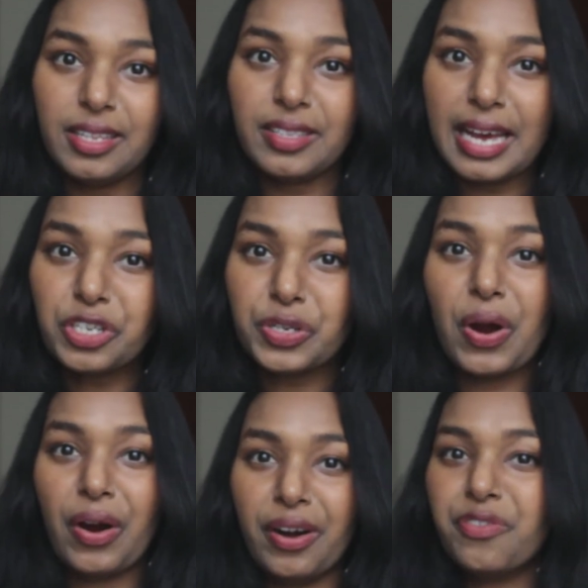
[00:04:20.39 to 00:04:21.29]
It's actually
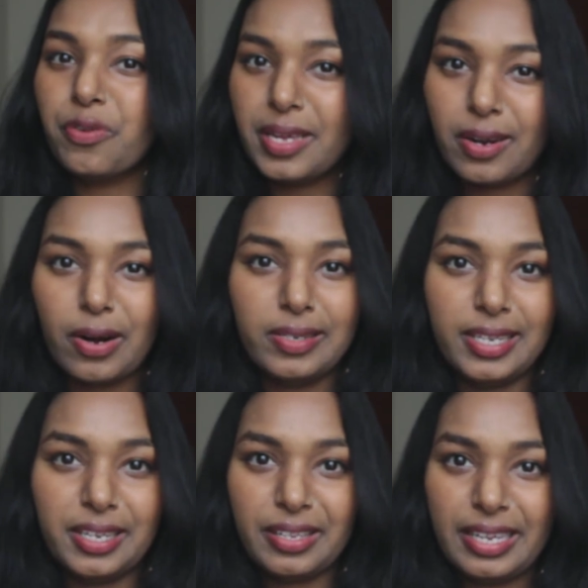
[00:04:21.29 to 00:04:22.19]
hard for me to
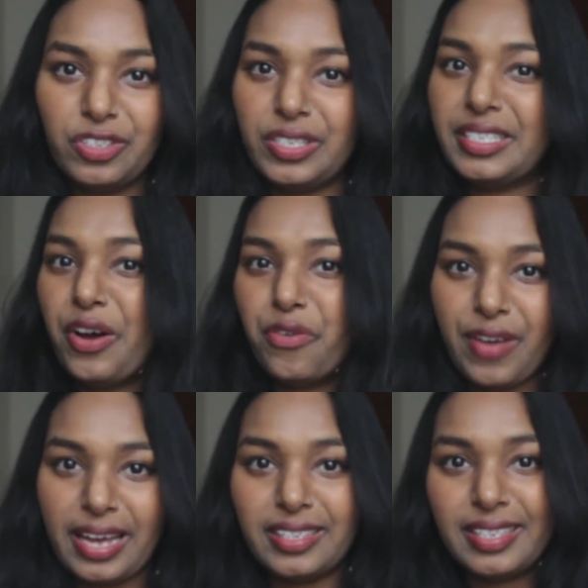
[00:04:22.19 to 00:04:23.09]
articulate just how
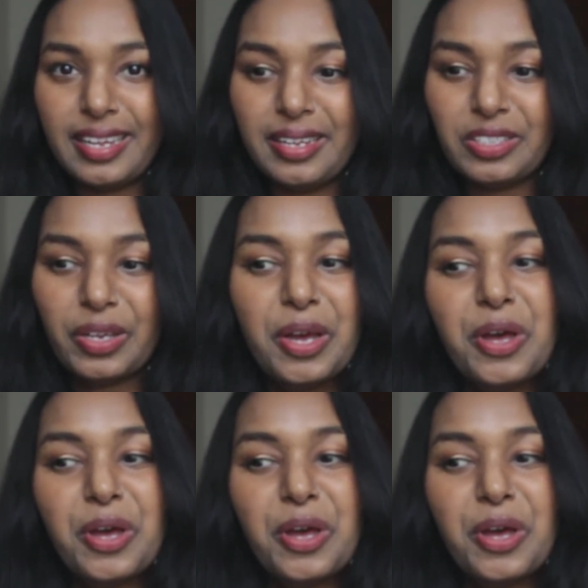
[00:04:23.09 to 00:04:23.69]
fast that is.